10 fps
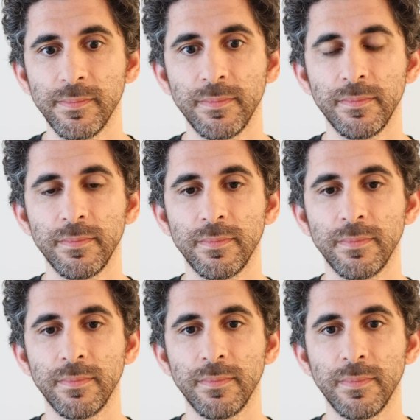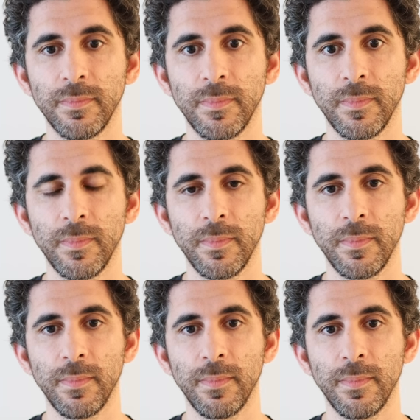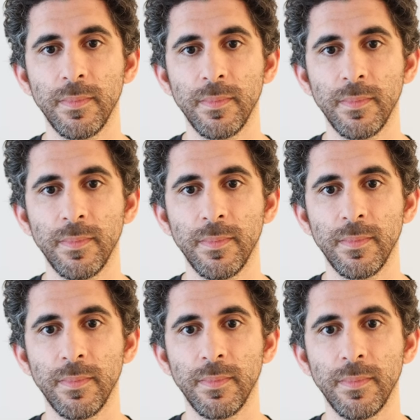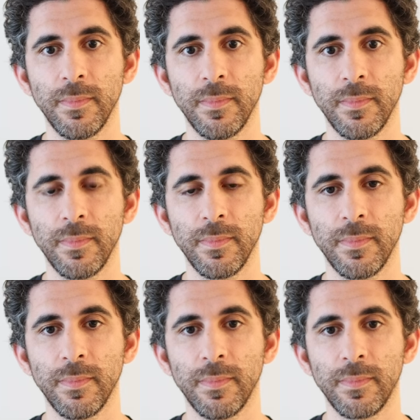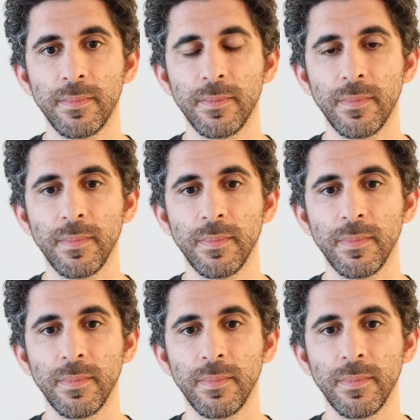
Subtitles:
(silence)